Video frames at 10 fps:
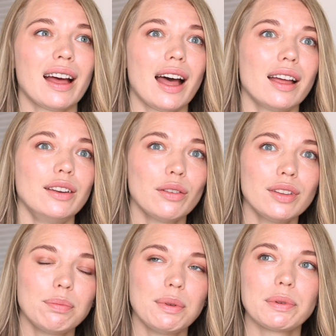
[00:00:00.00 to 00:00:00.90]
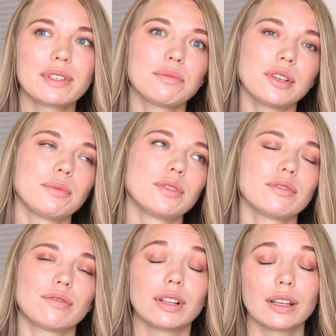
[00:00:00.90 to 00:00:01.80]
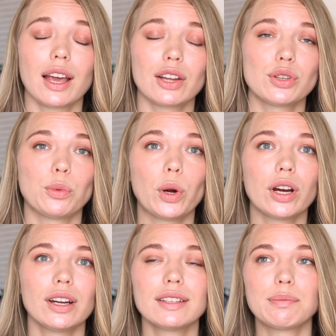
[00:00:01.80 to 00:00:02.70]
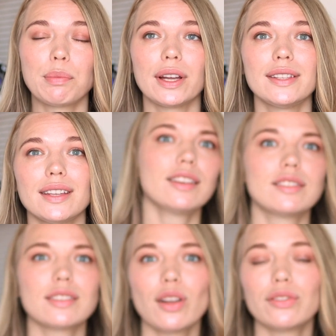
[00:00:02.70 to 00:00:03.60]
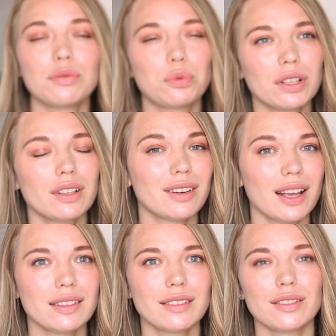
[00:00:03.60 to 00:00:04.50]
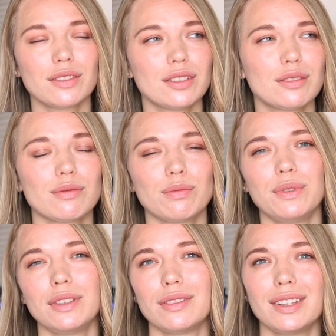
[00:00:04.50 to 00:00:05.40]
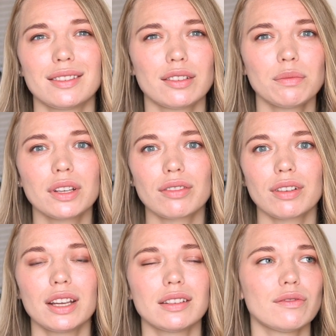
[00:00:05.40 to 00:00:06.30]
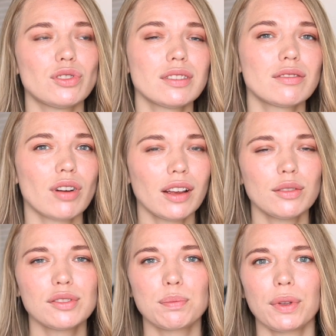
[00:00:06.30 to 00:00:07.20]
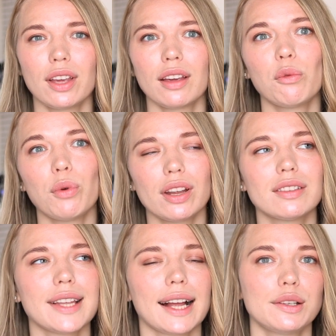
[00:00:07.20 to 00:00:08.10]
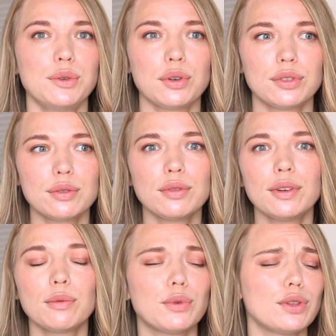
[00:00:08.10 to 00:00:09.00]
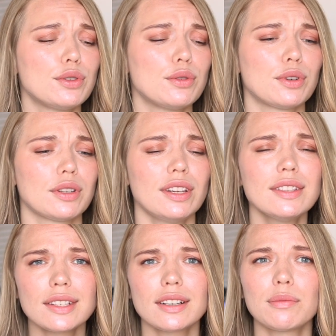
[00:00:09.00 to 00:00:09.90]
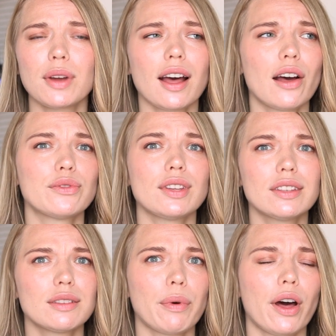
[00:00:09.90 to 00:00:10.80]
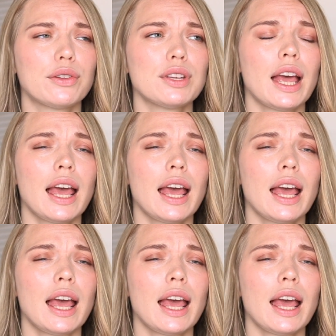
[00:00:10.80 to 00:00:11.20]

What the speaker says: I know that people sometimes use really catchy words, but it's not really necessary to be extremely creative. Just try to explain what exactly you're doing, what your Instagram account is about.